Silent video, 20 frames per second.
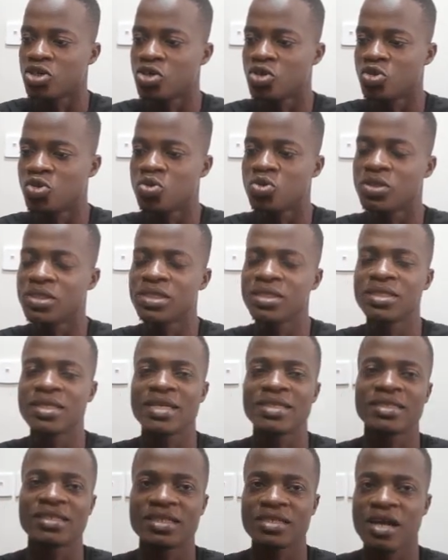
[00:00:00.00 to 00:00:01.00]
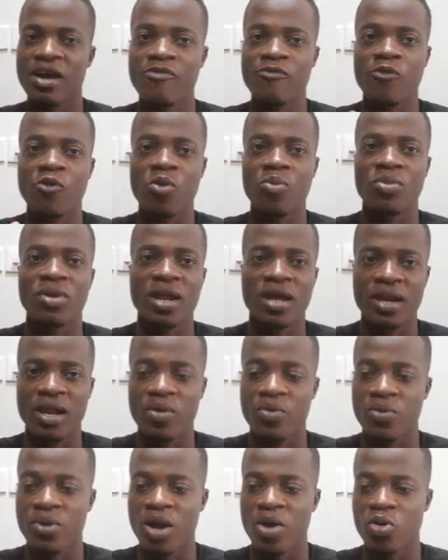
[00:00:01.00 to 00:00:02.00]
So this is a general formula that
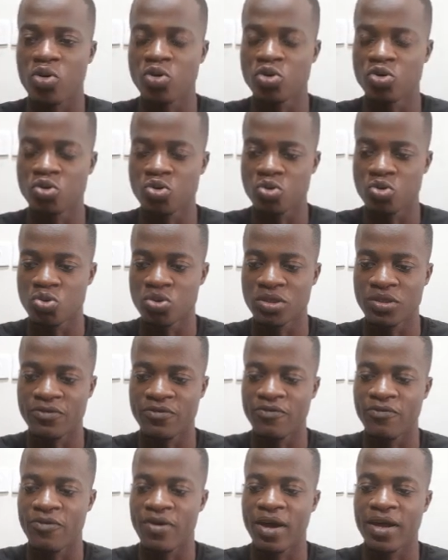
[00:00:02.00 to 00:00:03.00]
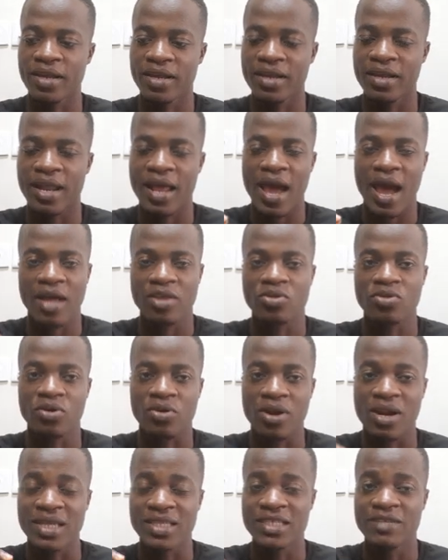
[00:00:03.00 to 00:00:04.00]
we are going to use in finding the
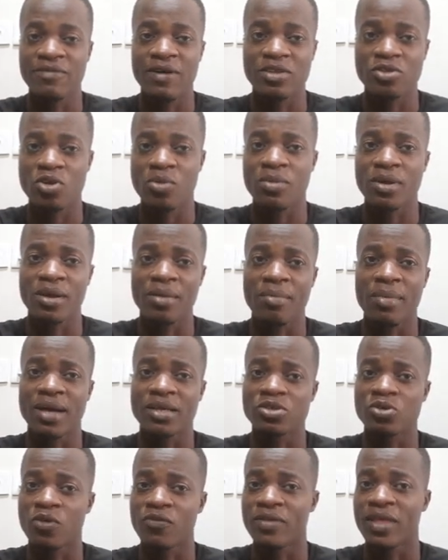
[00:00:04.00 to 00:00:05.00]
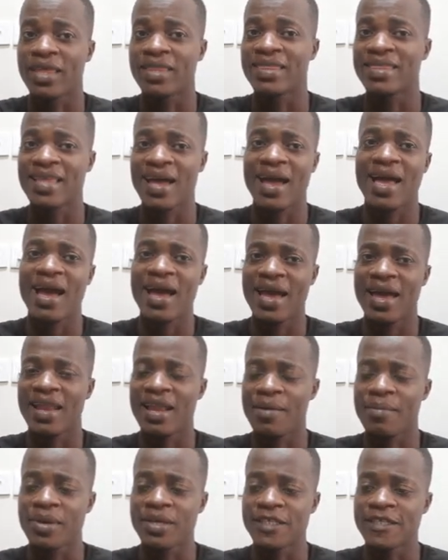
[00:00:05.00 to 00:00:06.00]
relative atomic mass of the entire
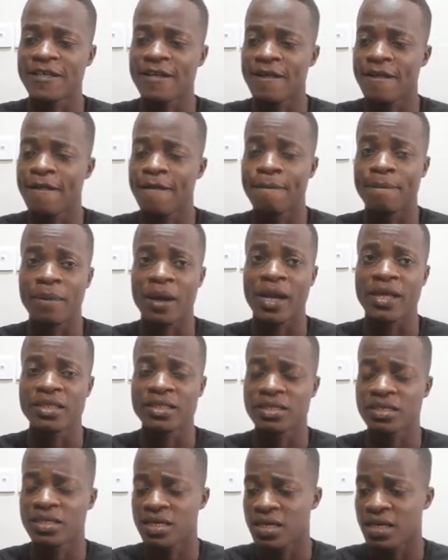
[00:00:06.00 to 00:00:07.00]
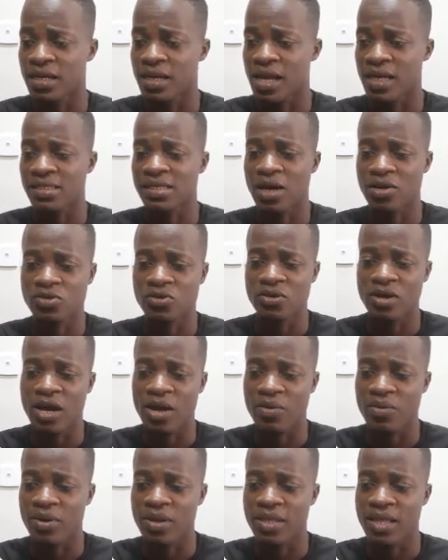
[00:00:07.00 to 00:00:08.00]
element, right? That's how to
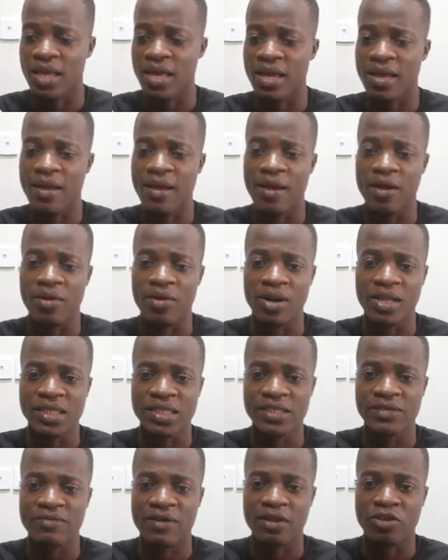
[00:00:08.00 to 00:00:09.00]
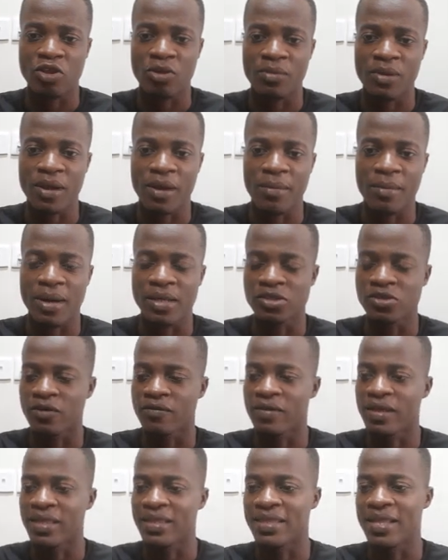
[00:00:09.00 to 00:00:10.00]
calculate the relative atomic mass of
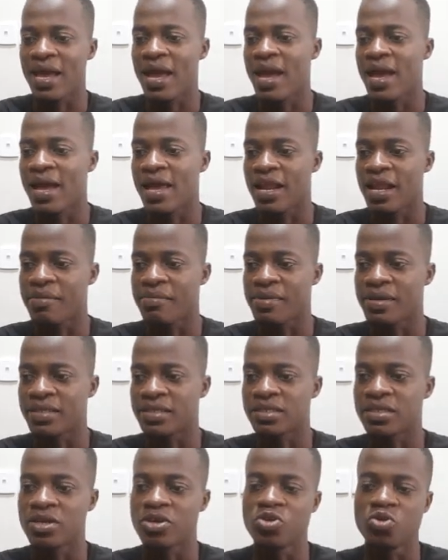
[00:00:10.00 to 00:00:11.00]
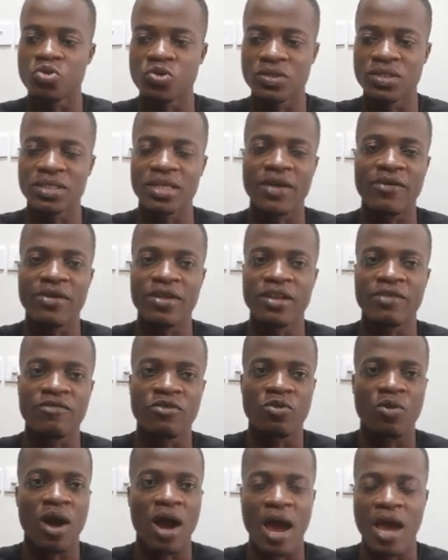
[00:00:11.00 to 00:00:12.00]
the entire element using the
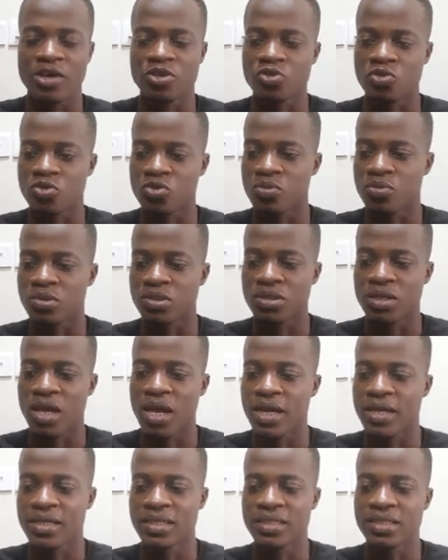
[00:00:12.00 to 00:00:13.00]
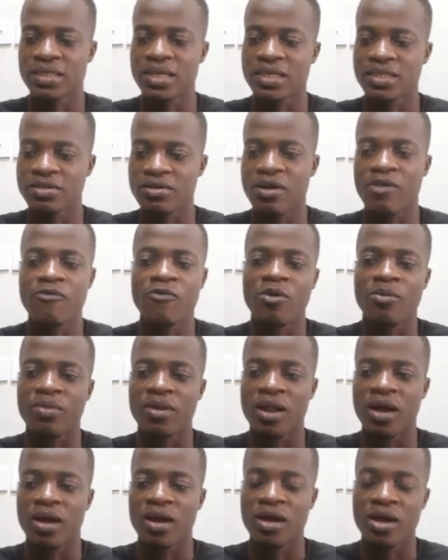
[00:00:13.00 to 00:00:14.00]
individual isotopes. And this is the general
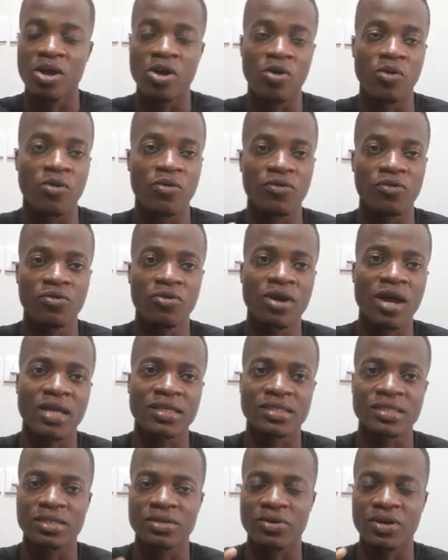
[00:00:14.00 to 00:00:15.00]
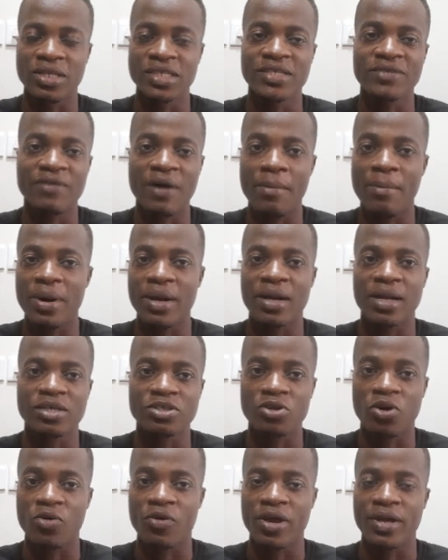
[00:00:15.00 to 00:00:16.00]
formula. We will look at relative abundance
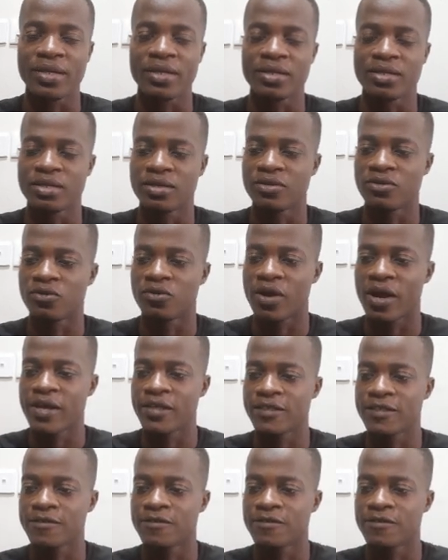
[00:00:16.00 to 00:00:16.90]
already, right?